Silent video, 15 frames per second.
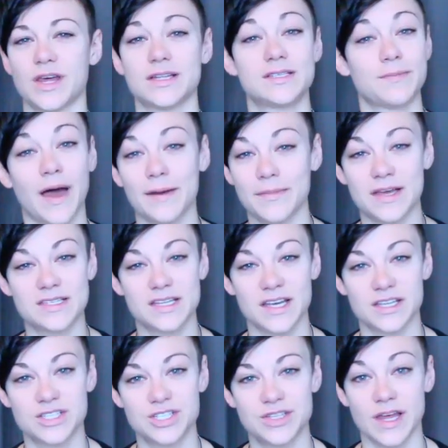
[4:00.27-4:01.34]
that's my
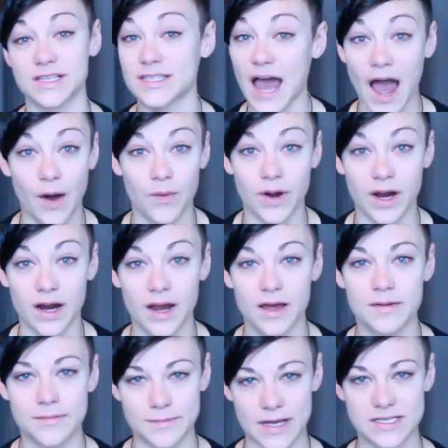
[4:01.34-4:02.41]
message, that's our
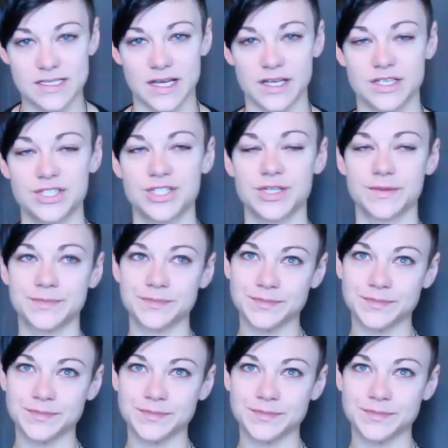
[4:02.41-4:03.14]
message.